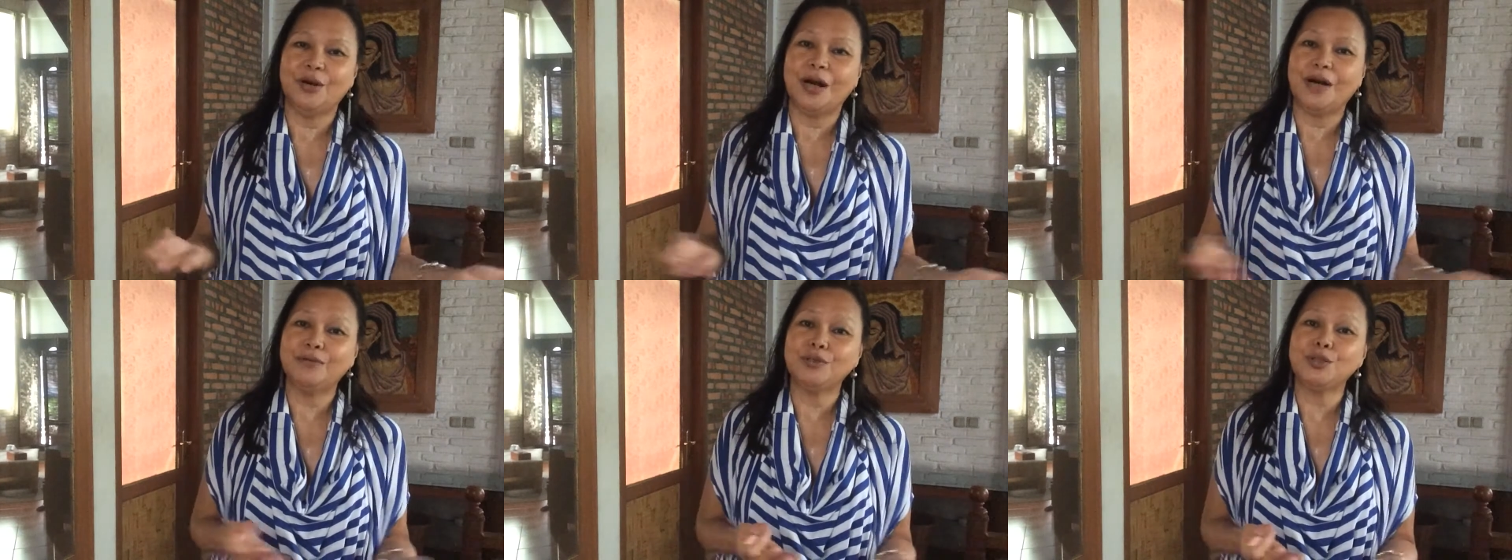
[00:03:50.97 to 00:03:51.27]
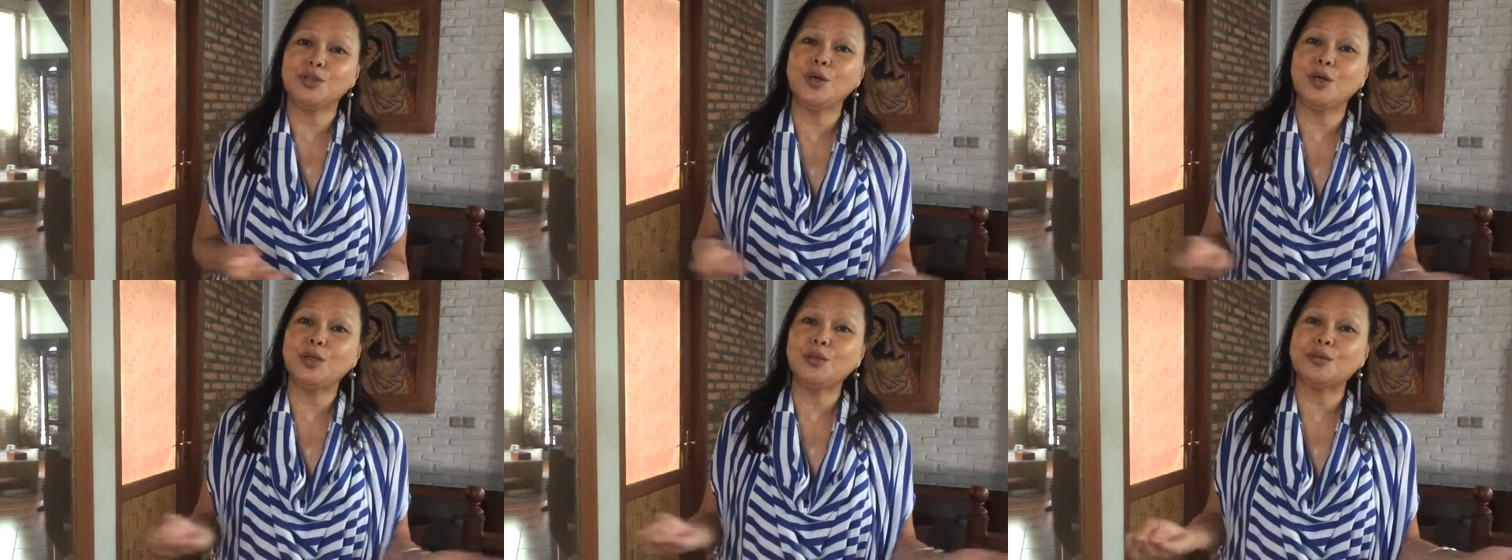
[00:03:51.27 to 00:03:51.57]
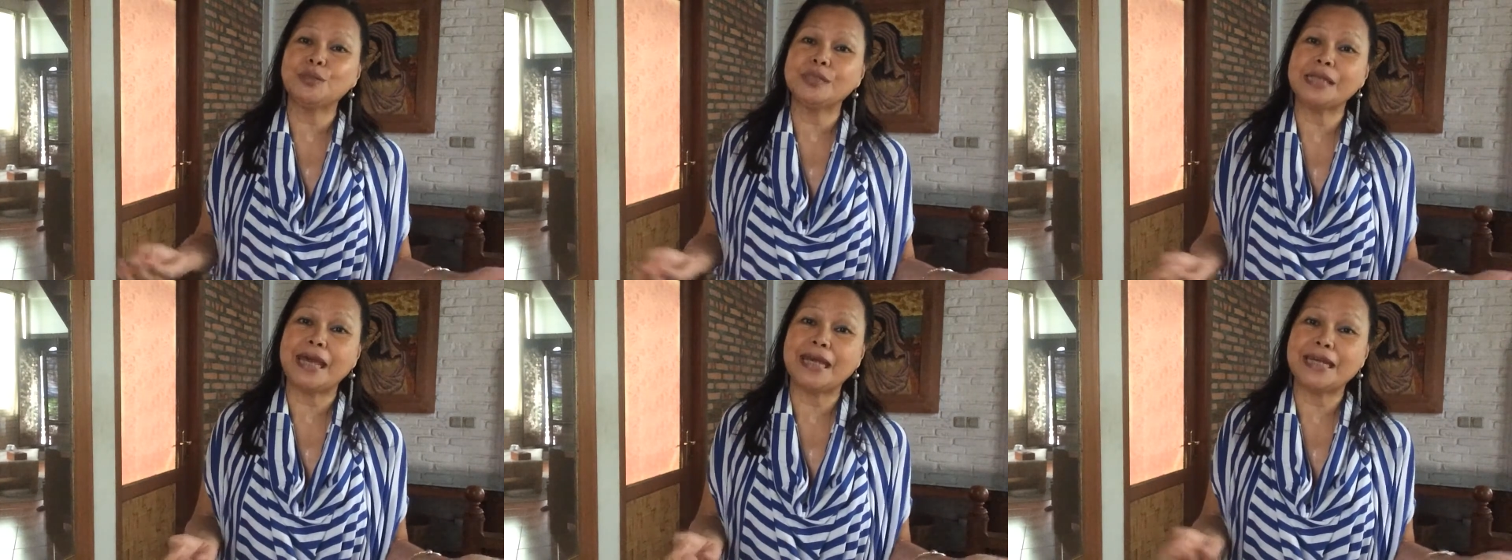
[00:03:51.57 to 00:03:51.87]
I was going to
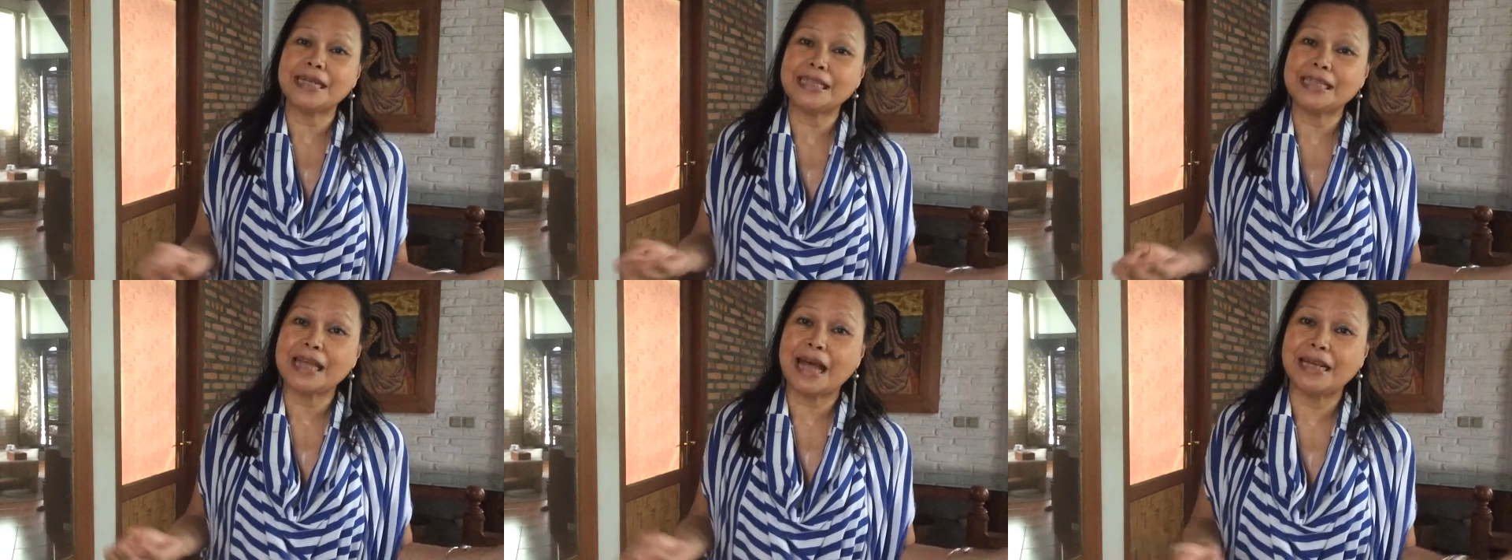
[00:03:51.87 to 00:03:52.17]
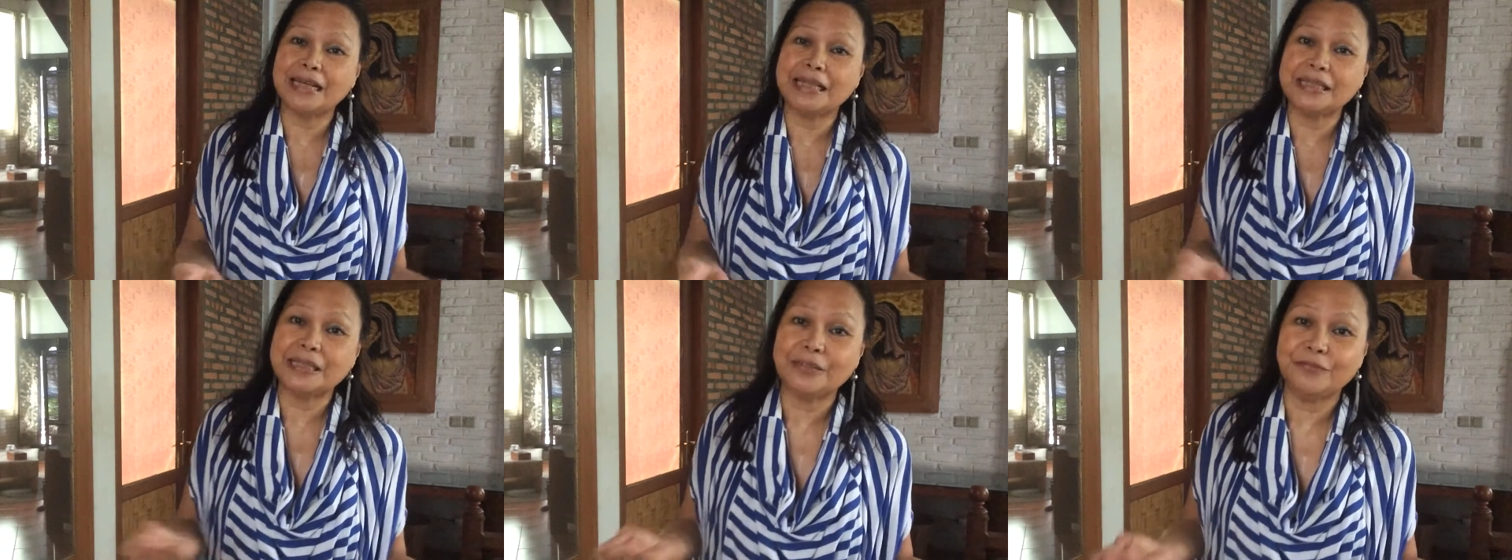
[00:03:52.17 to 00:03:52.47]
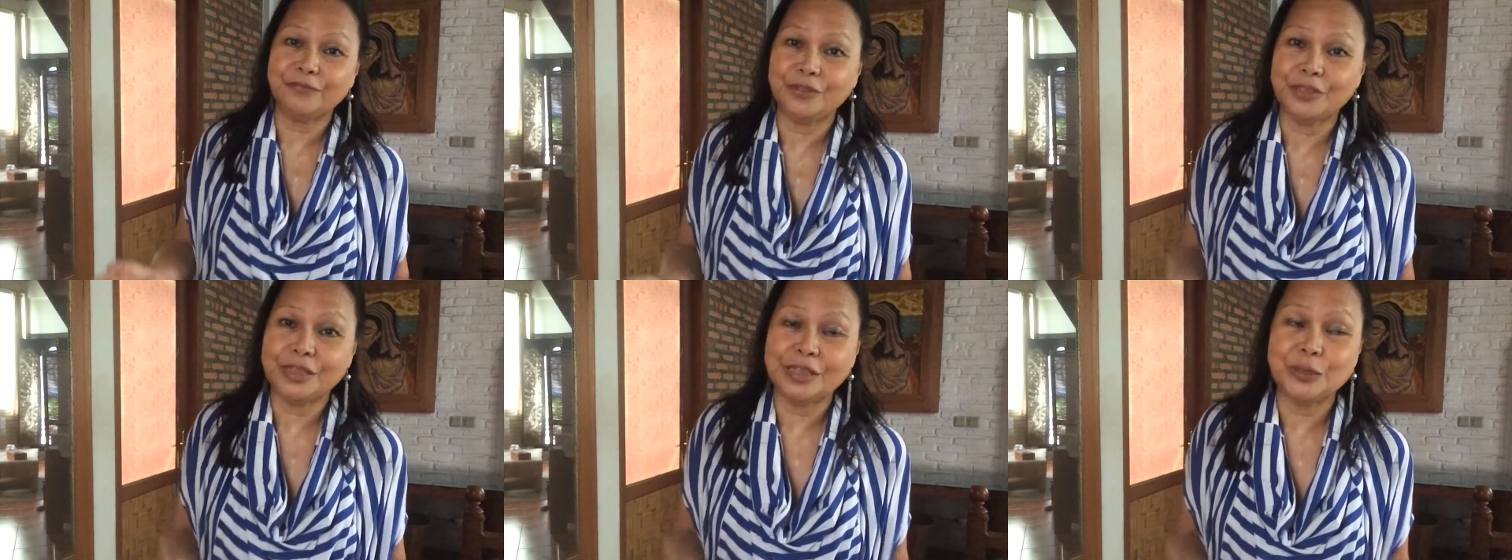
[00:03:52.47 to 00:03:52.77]
say in Italian
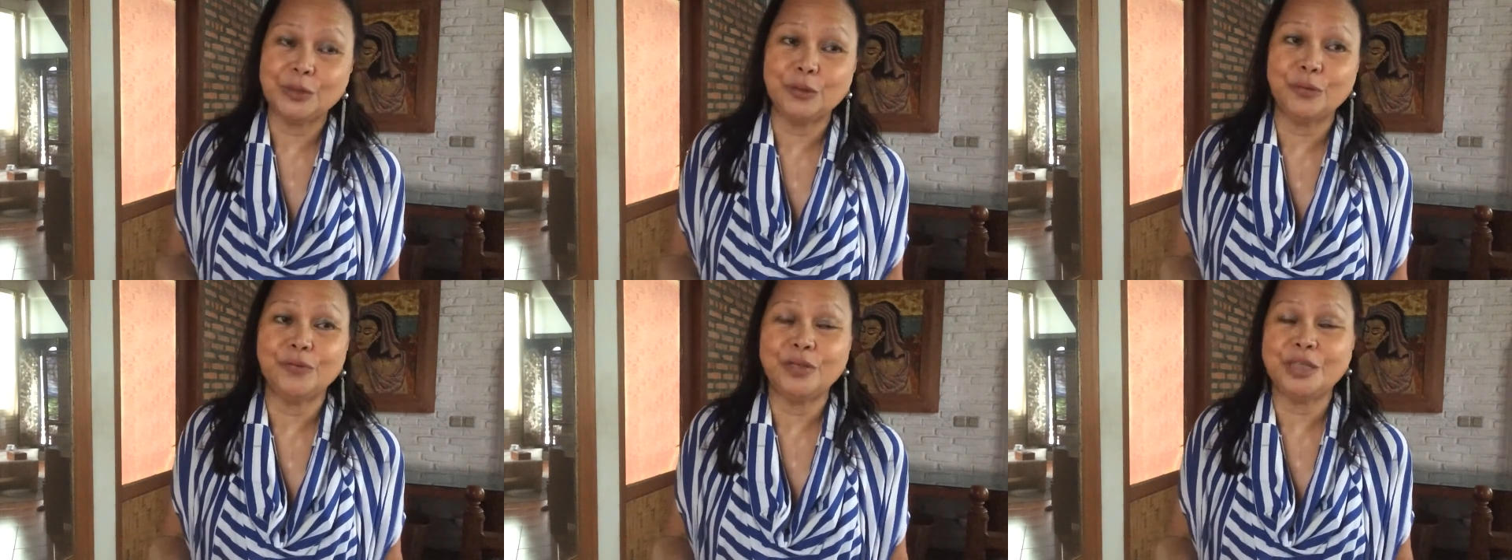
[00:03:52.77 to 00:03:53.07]
telefonino,